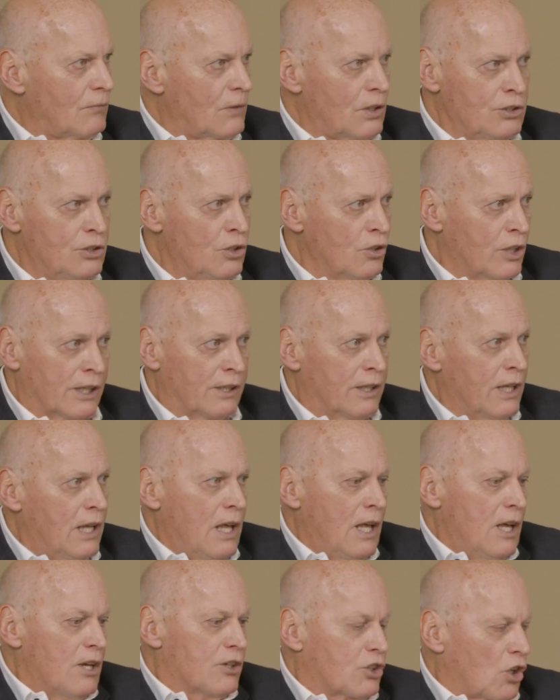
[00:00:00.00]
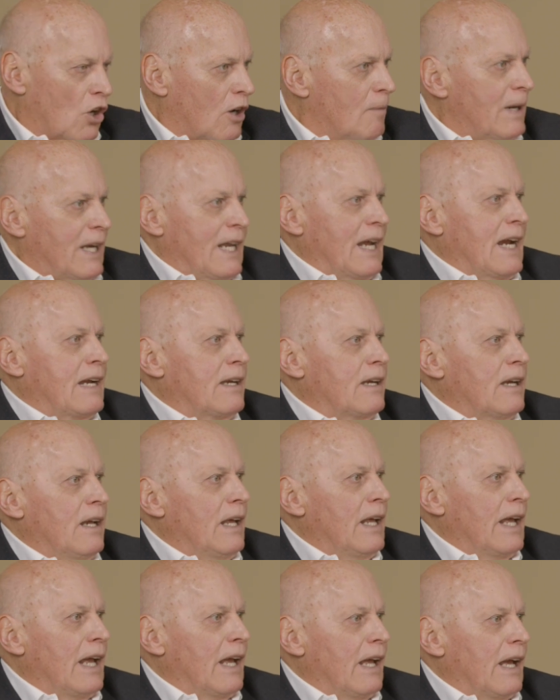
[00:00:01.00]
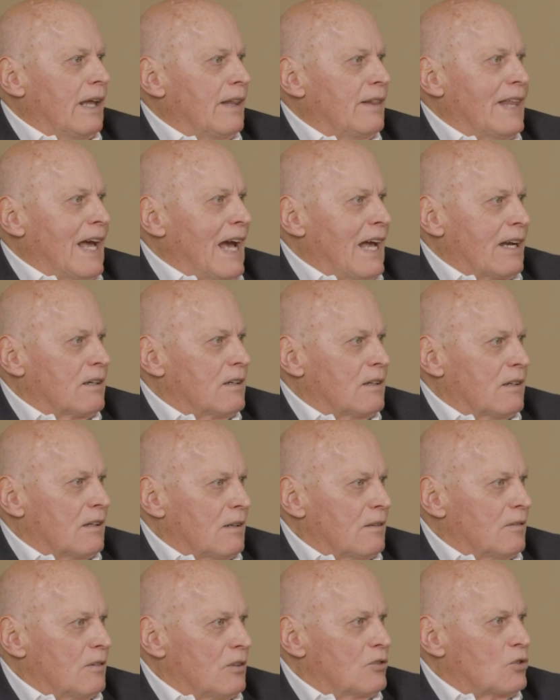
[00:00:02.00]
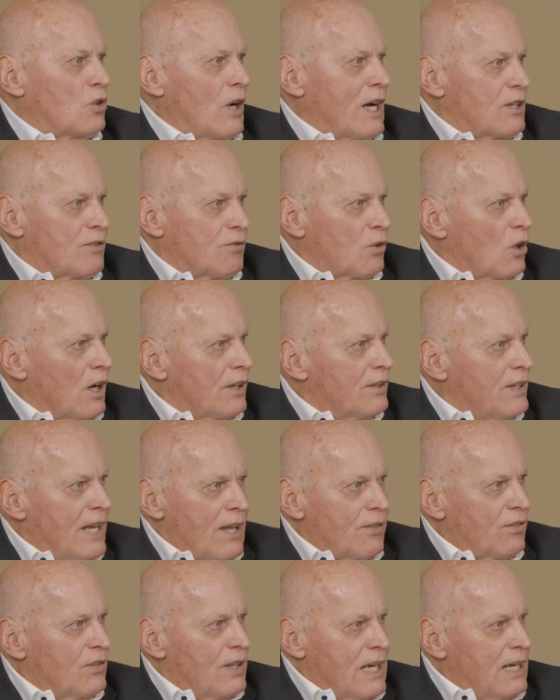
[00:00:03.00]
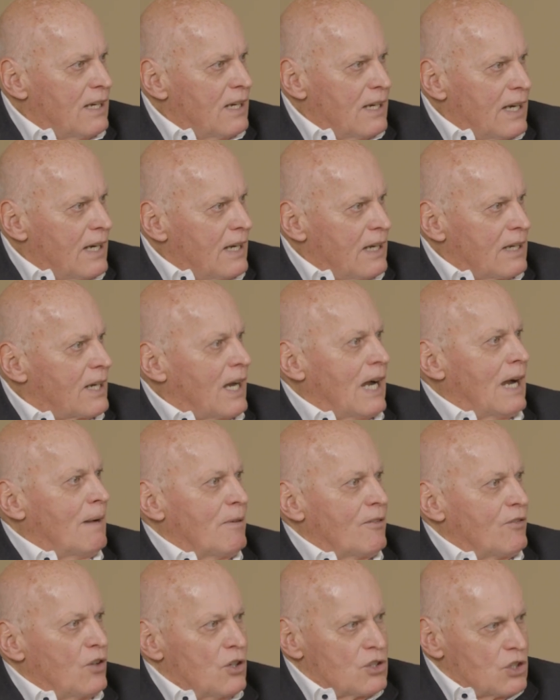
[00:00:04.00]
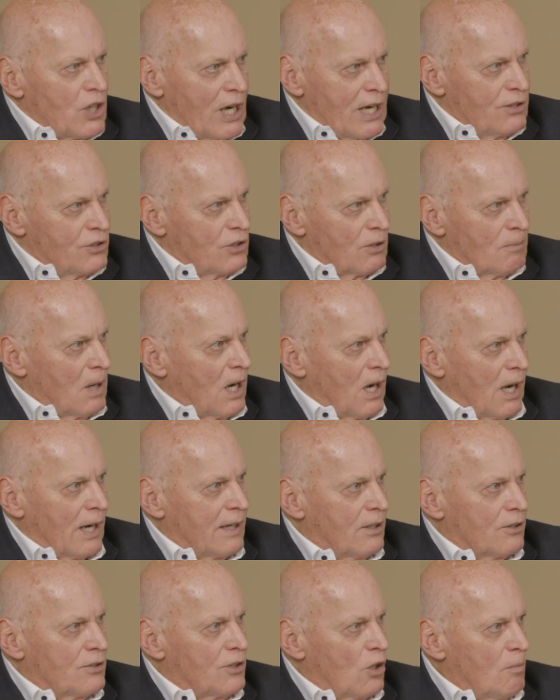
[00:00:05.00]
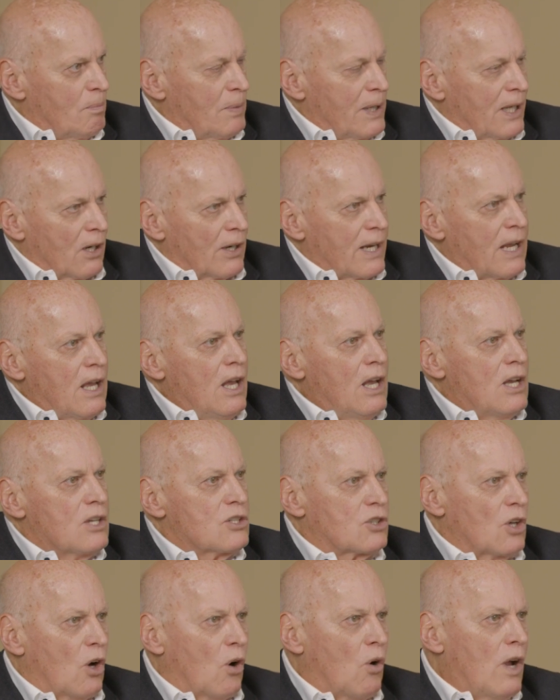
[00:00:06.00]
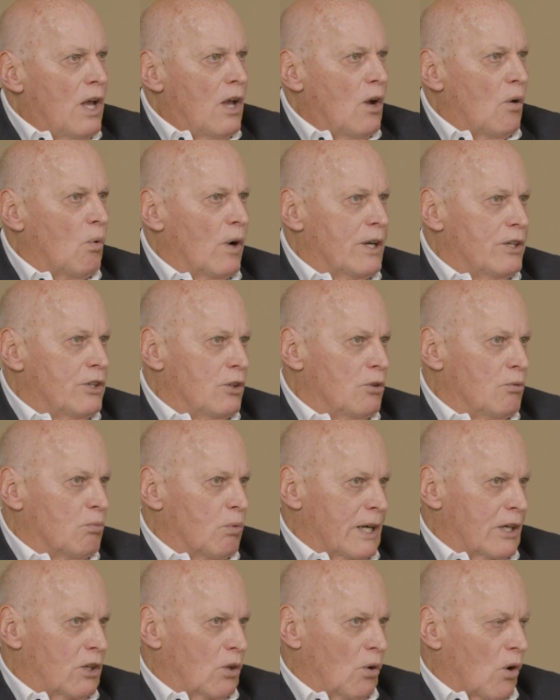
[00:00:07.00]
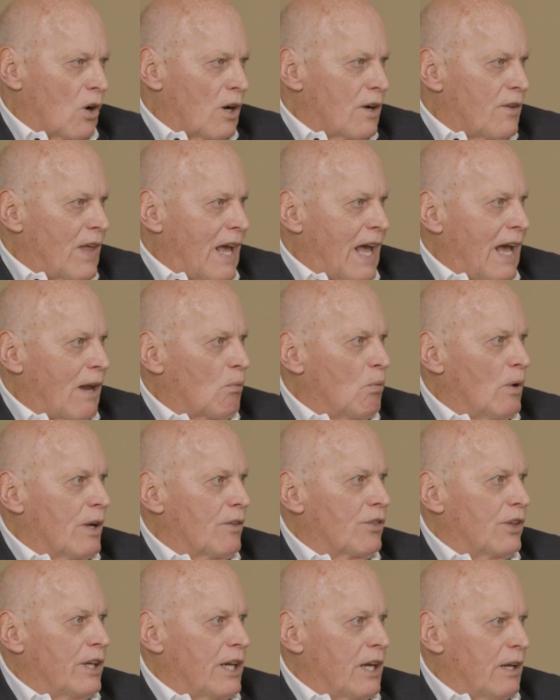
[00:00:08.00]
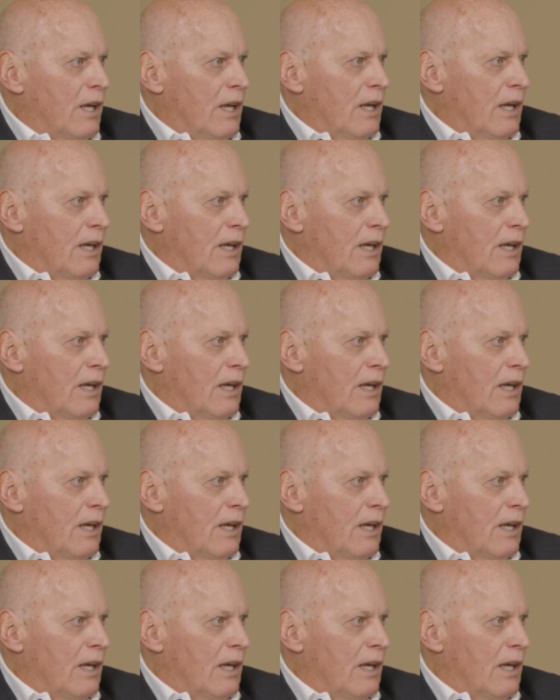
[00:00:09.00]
You can terminate that transfer on death deed at any time if you change your mind. There's no penalty. So when you record that with the